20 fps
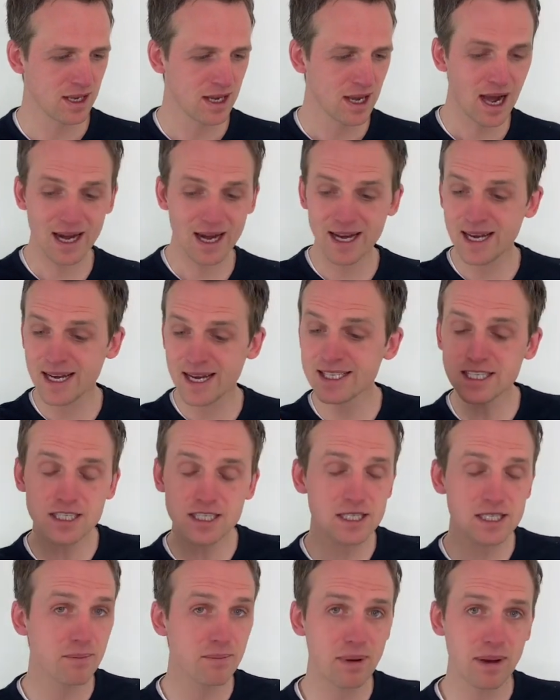And it
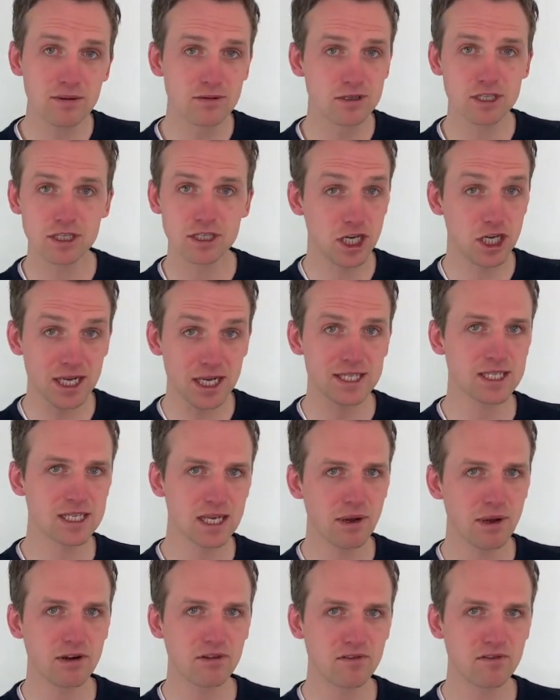isn't about just
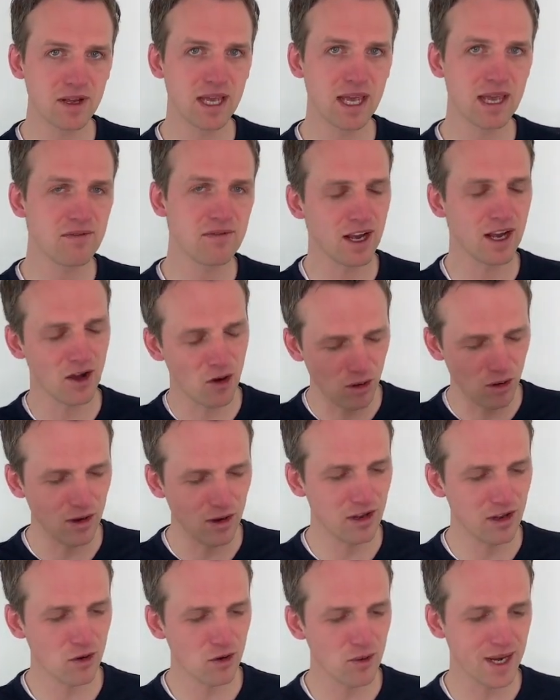about forgiving,
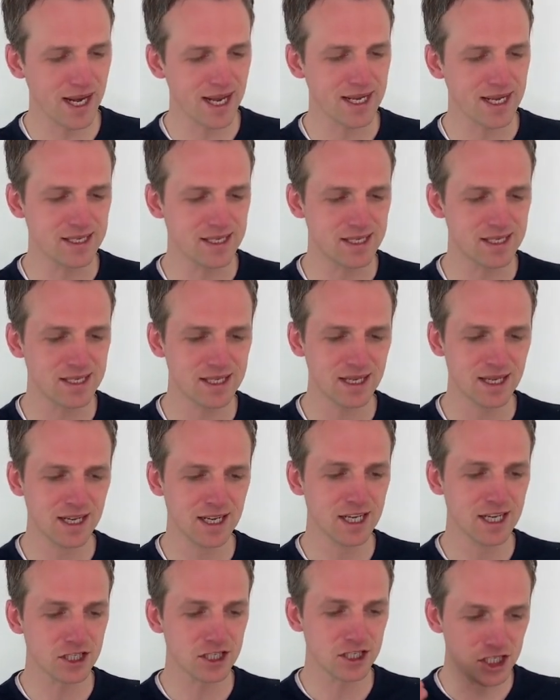although it is.
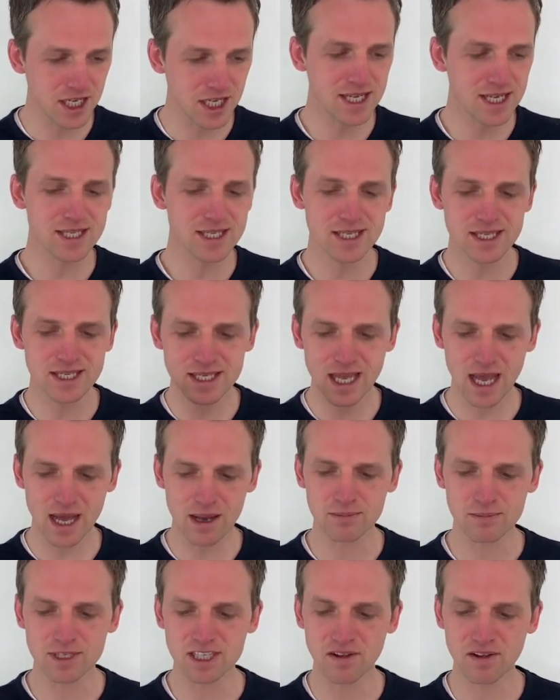Jesus
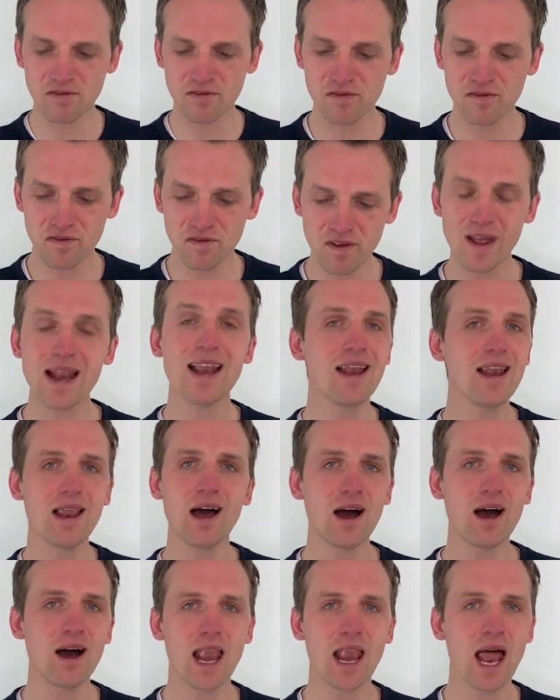comes to fill
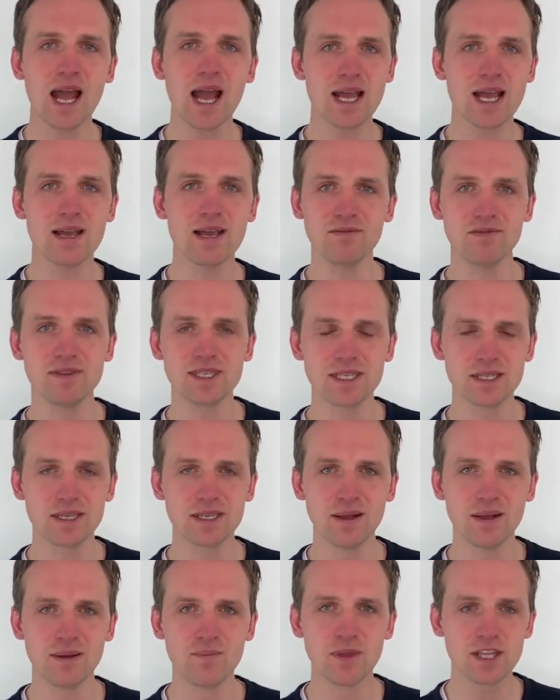our lives,
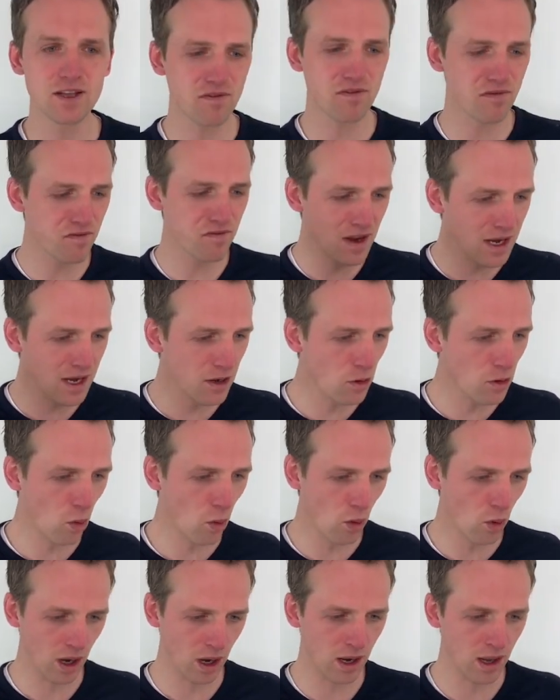to fill it
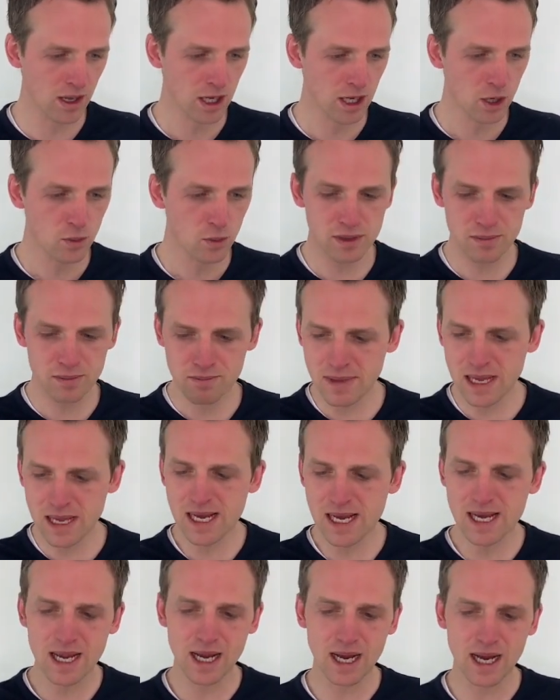all with
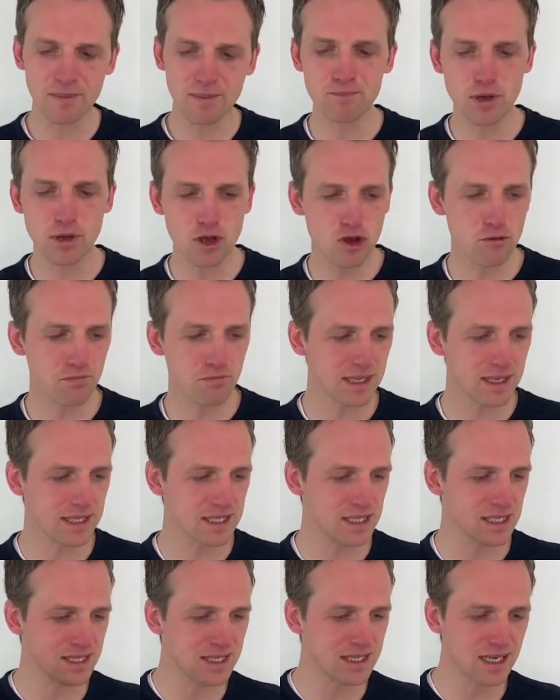meaning and
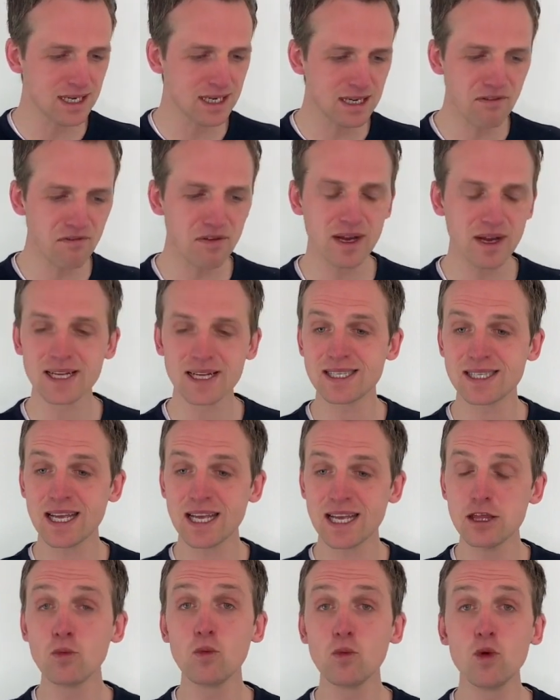purpose and significance
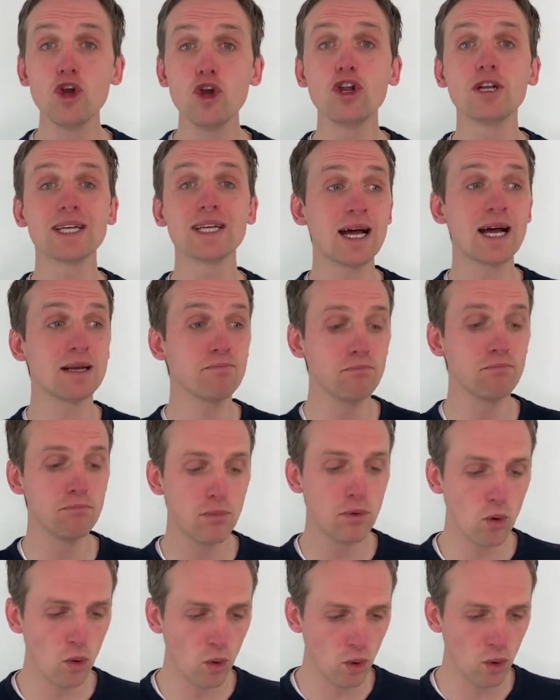in the world and
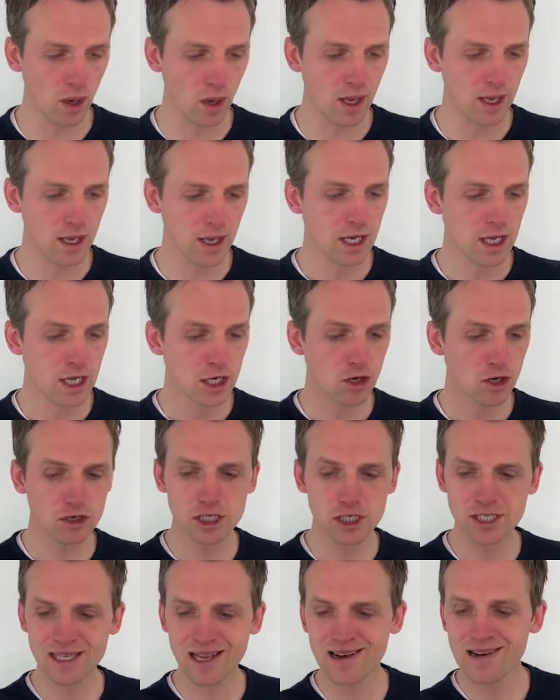more. Not
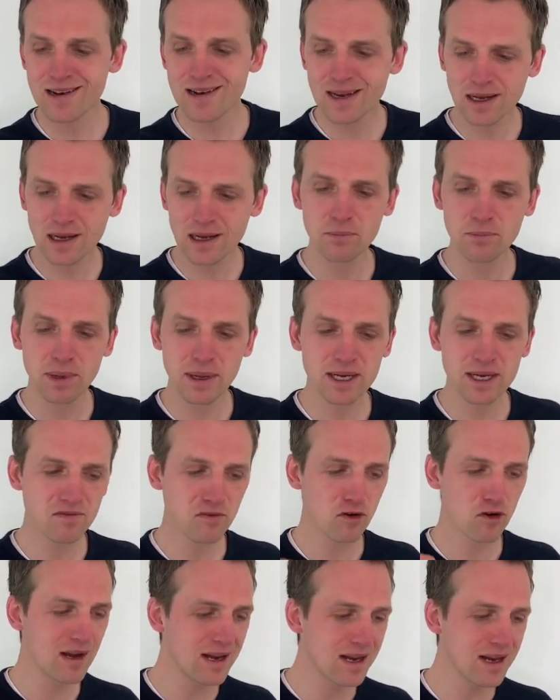just a little bit
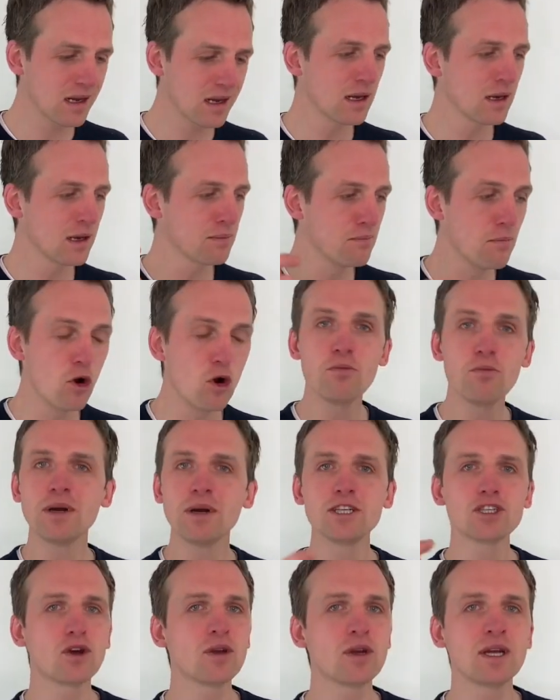for a little
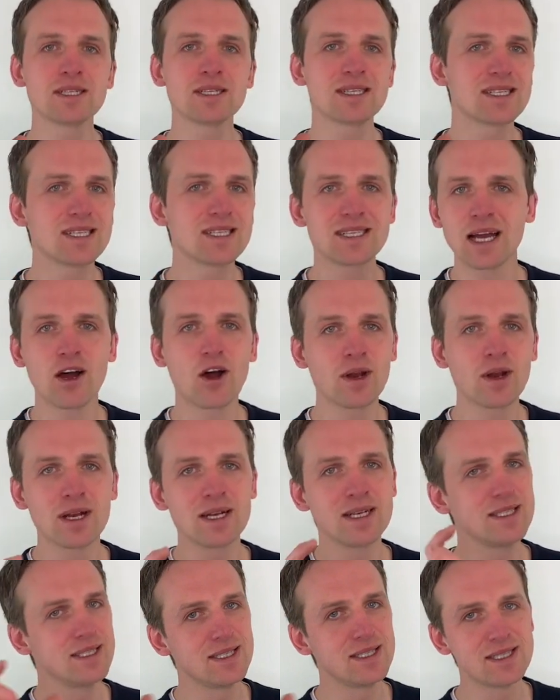moment on a, on
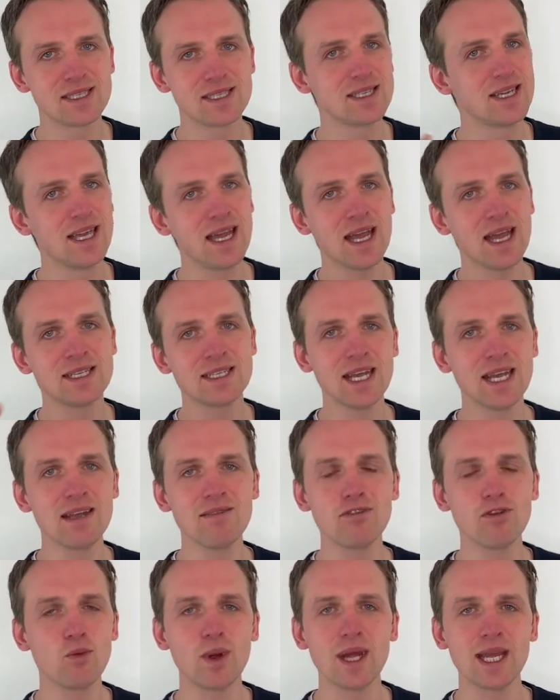a day
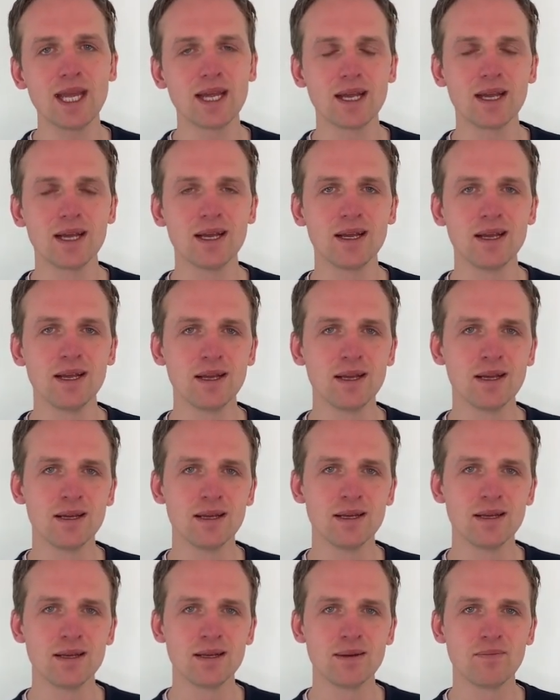of the week.
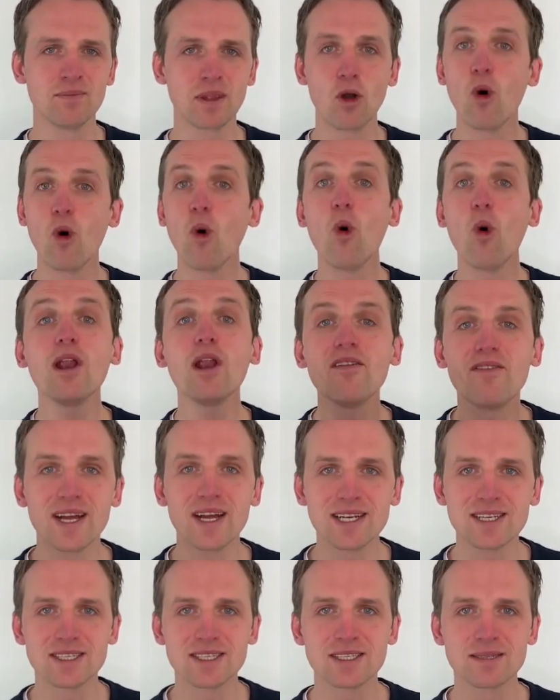All of
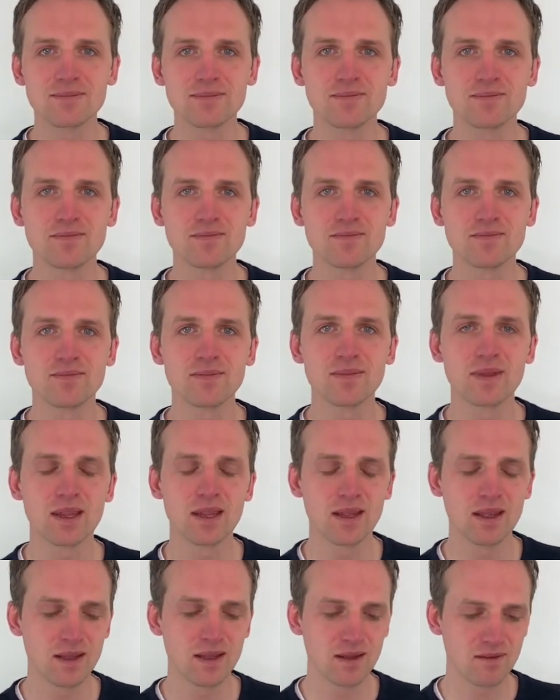it.
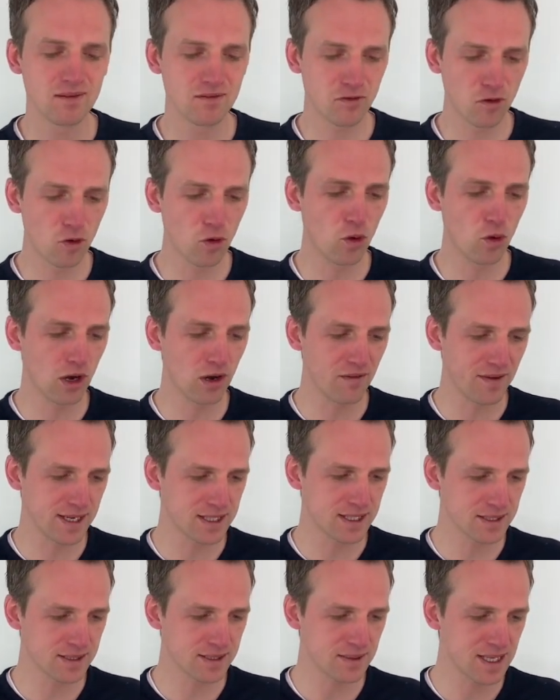For all of
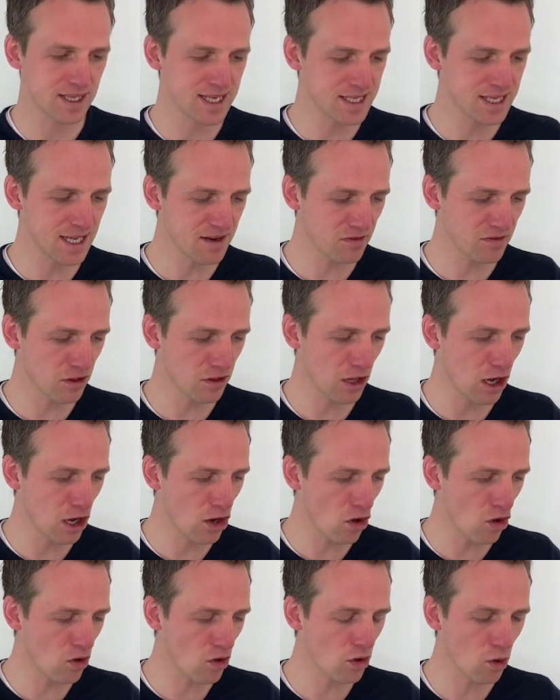it. He's in it for the
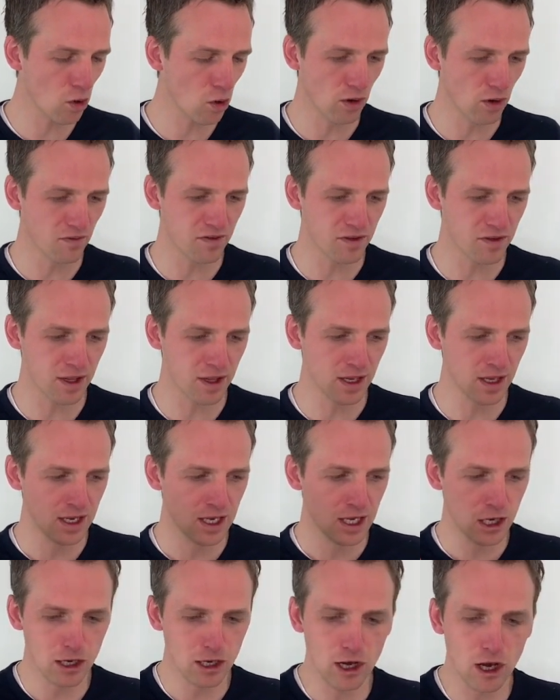long haul, for the
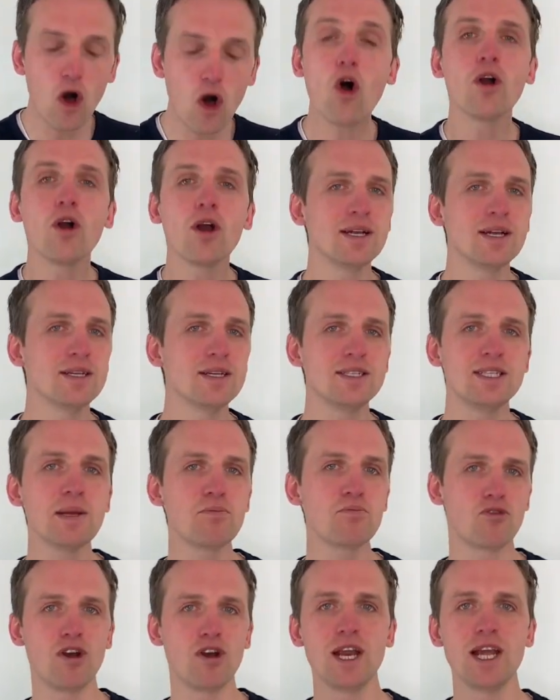long and
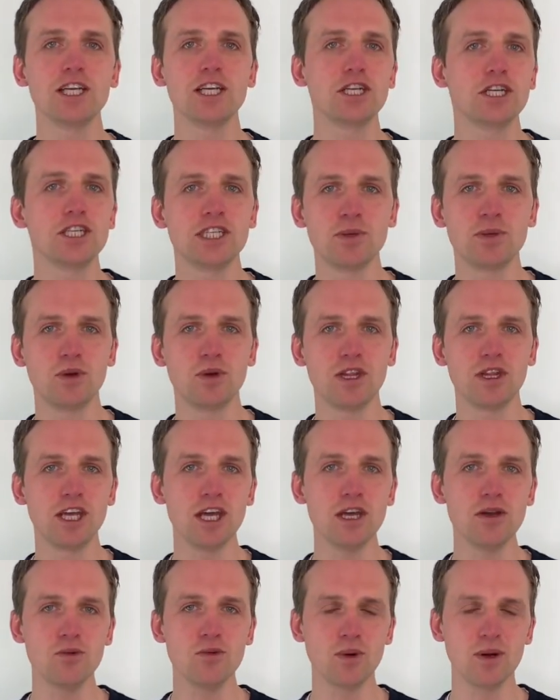deep relationship with
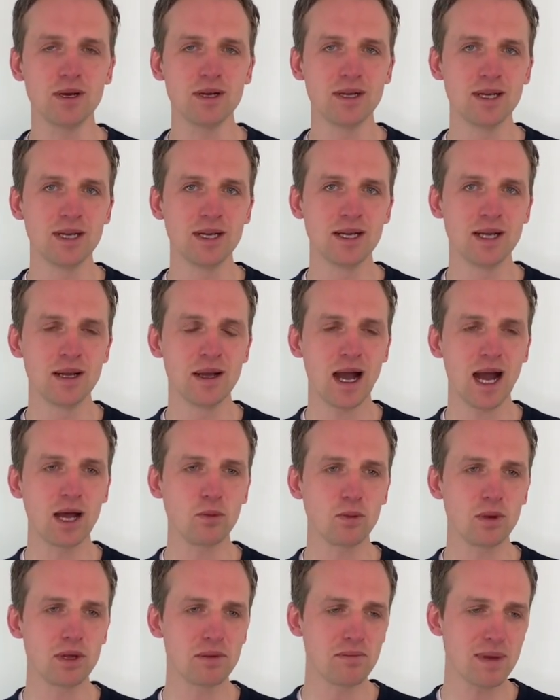you
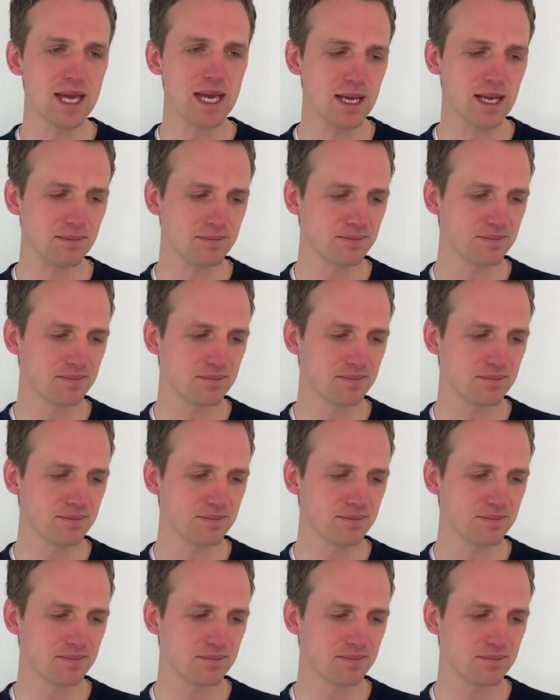and with me.